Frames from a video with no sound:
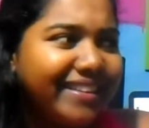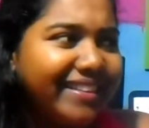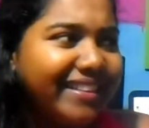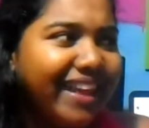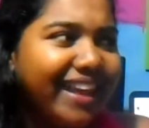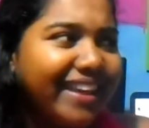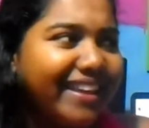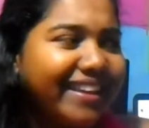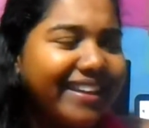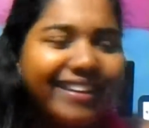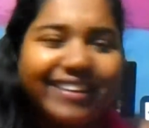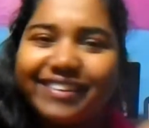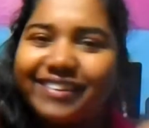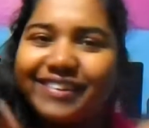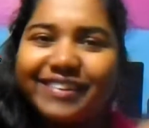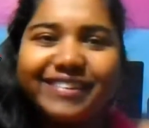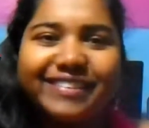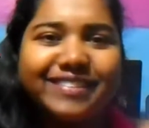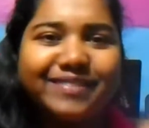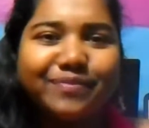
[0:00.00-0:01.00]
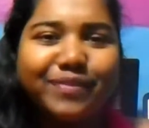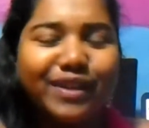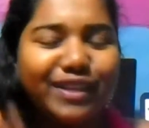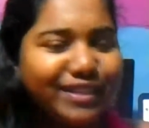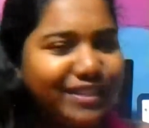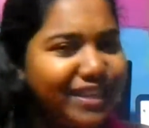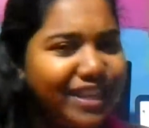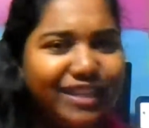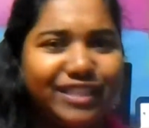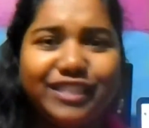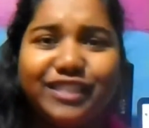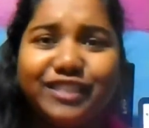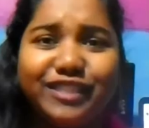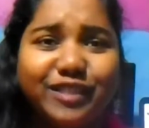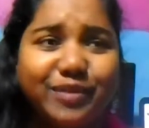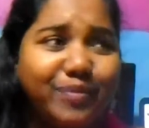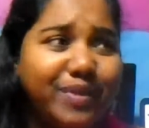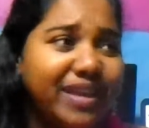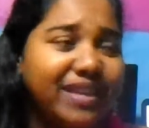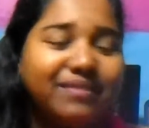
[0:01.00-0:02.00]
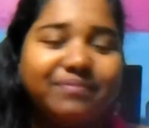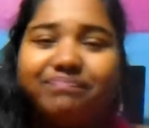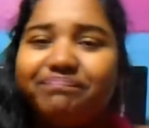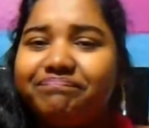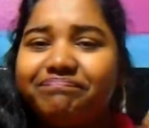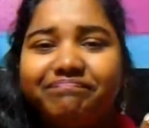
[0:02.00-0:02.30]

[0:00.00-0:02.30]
Like, Christmas and ginger beer.